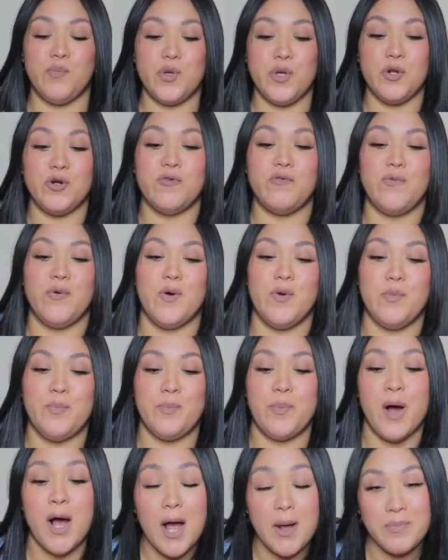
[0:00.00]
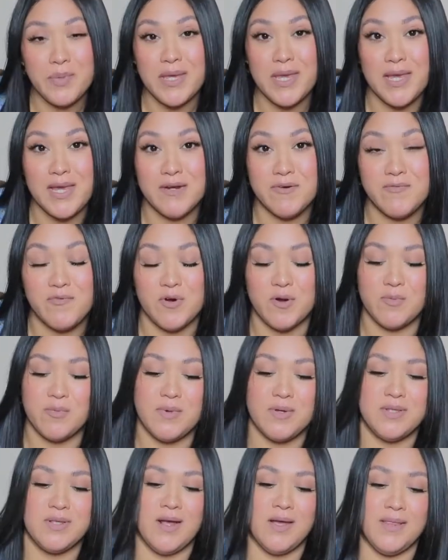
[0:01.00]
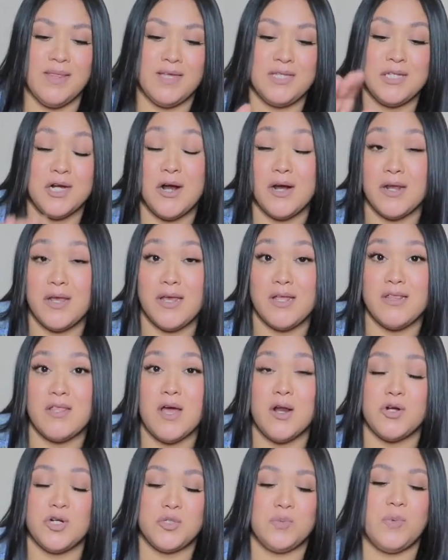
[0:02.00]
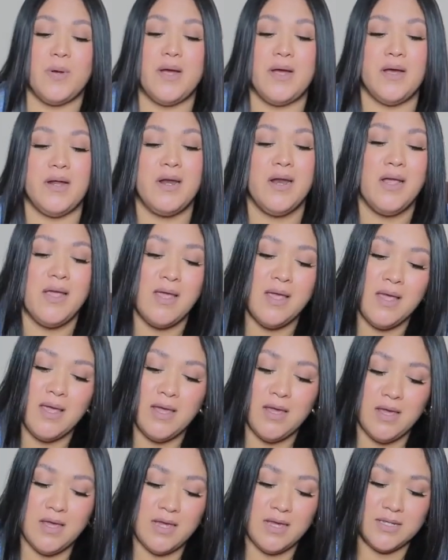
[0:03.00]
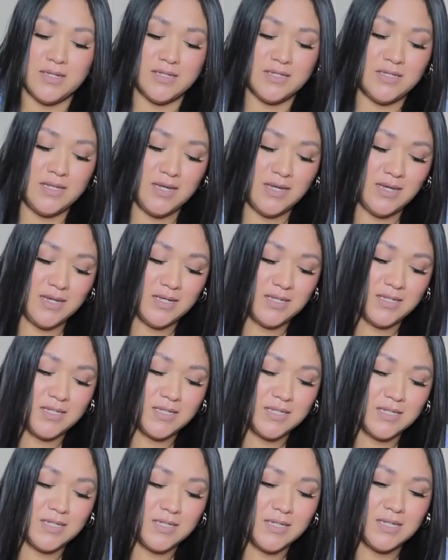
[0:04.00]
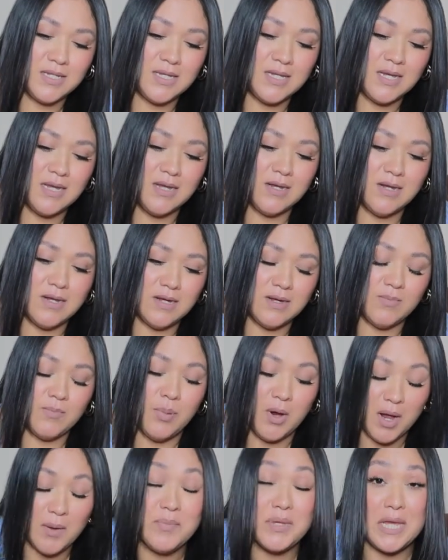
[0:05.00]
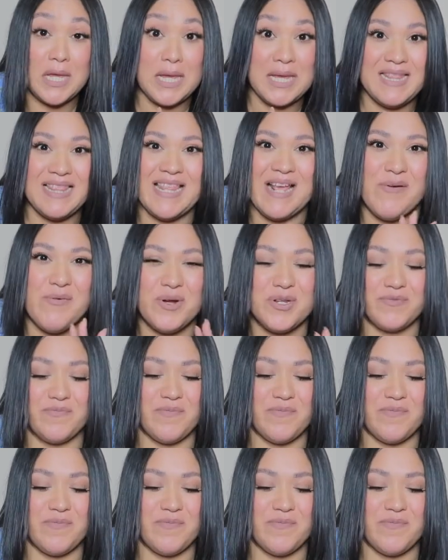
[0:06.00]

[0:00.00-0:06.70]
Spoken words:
beautiful pumpkin from the Target dollar spot is this pumpkin that was